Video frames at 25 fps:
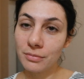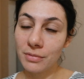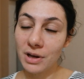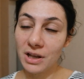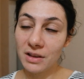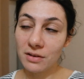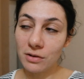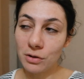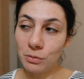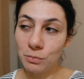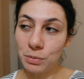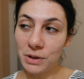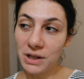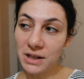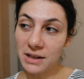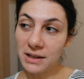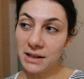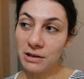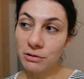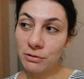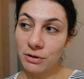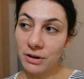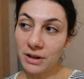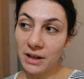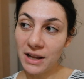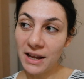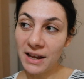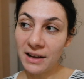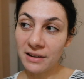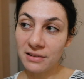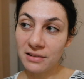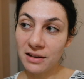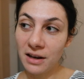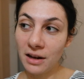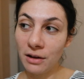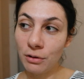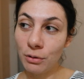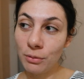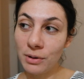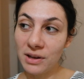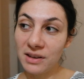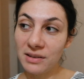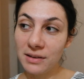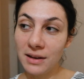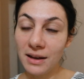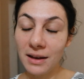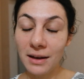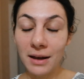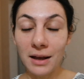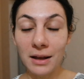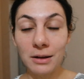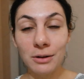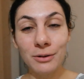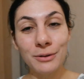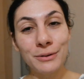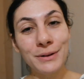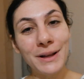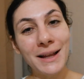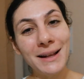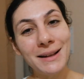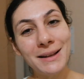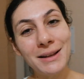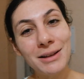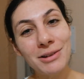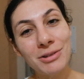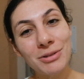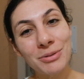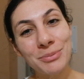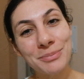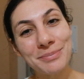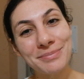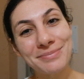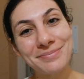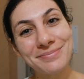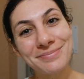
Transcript: It's completely relaxed and I always think I look like this.